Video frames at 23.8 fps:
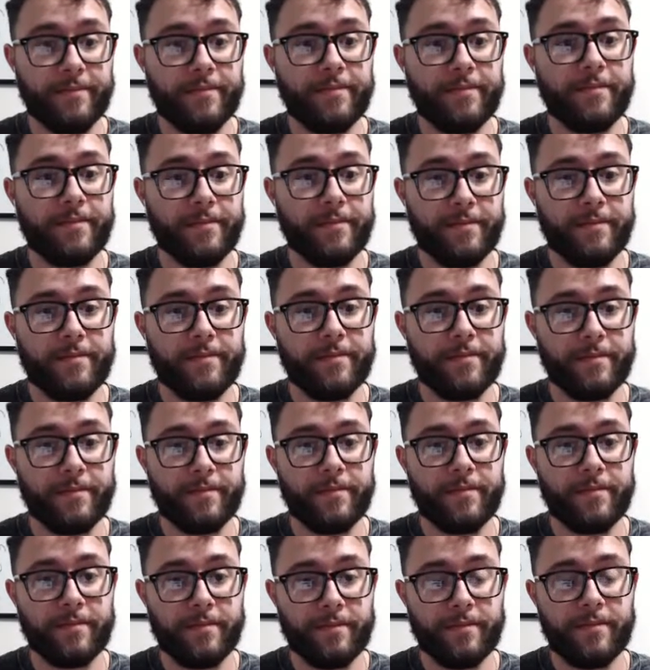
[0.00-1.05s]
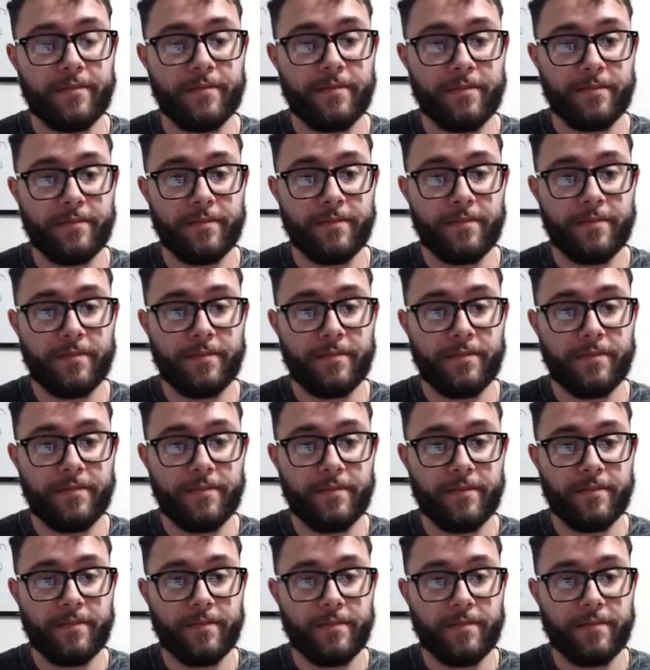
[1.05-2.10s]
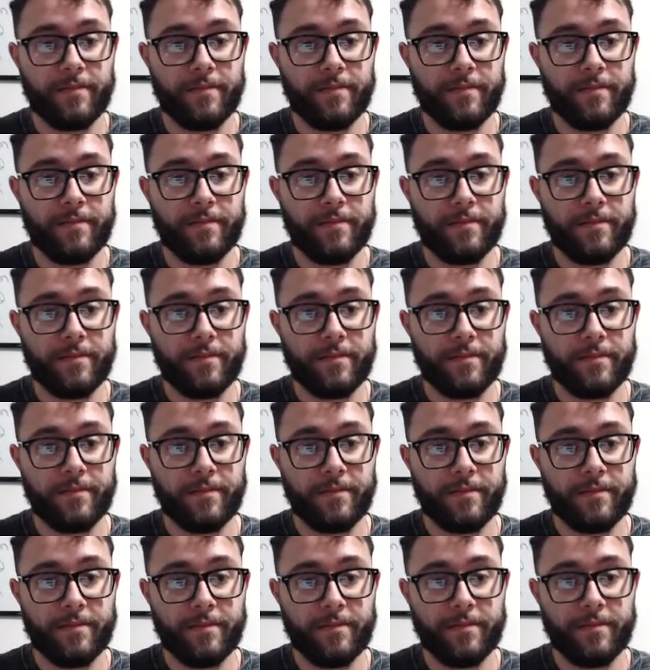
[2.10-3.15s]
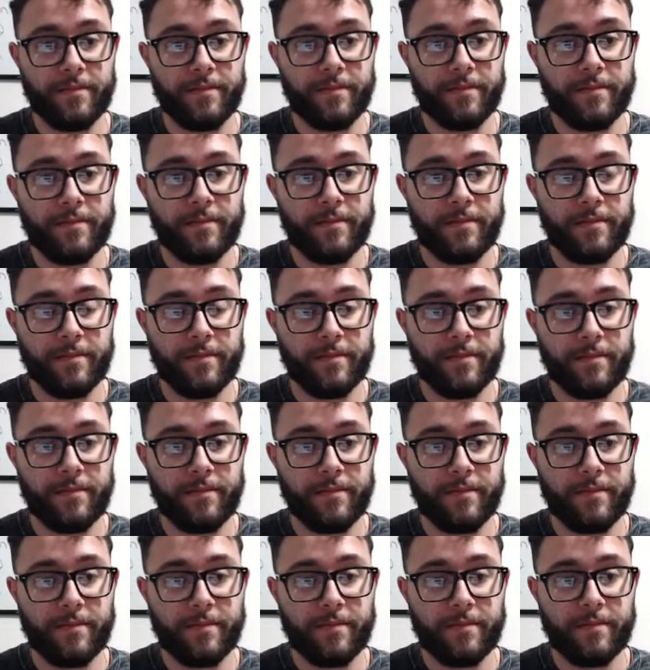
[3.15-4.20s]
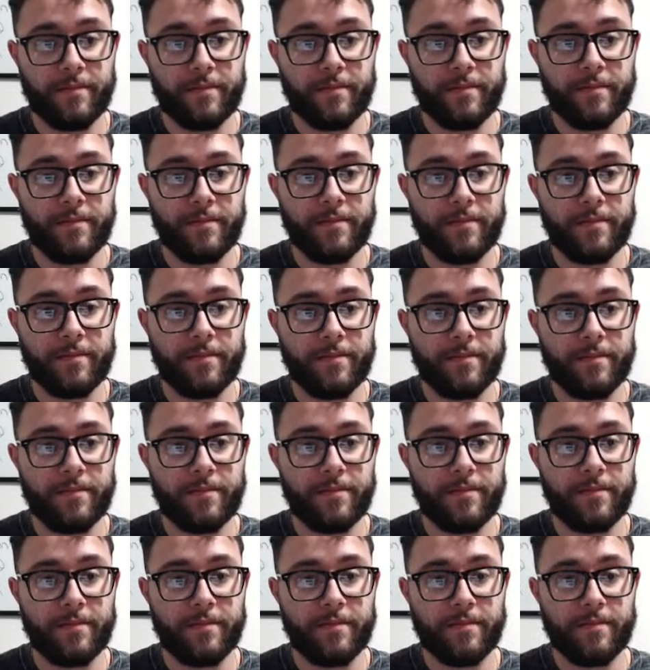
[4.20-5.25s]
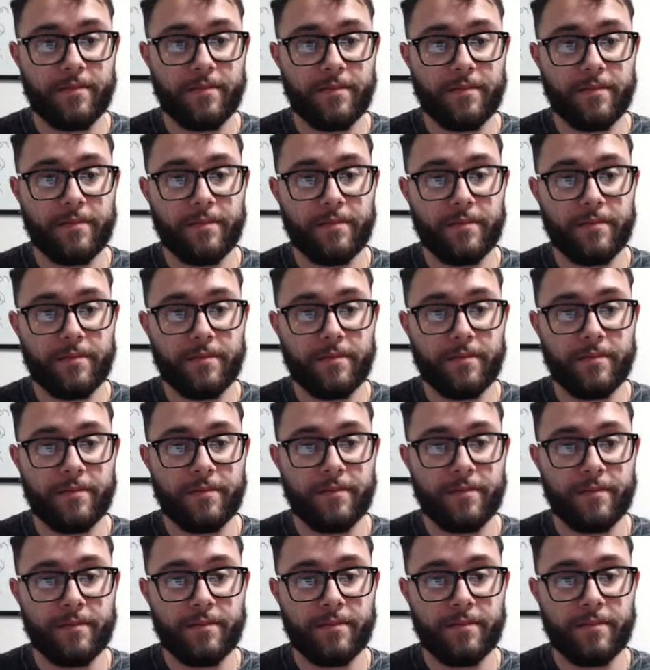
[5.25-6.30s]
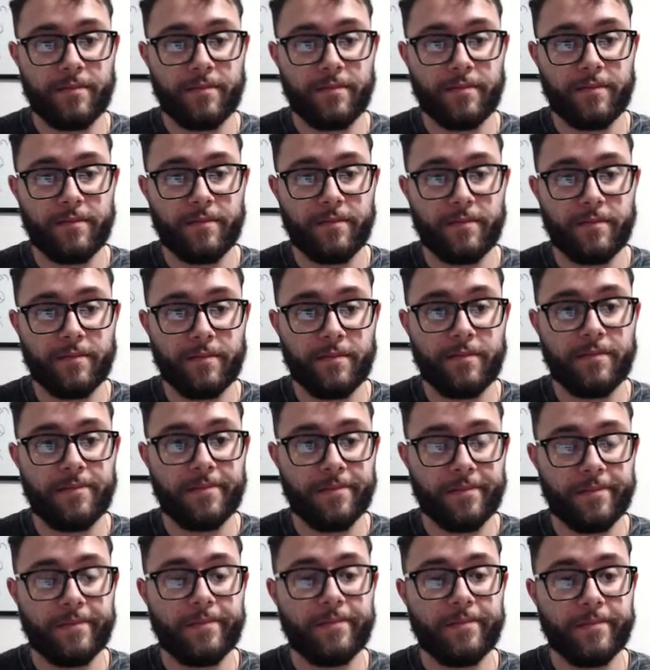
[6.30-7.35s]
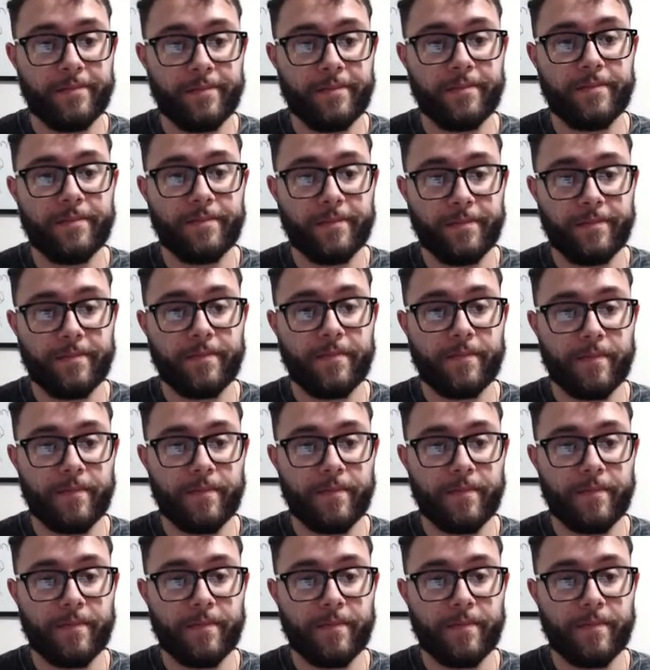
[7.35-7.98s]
This person isn't speaking.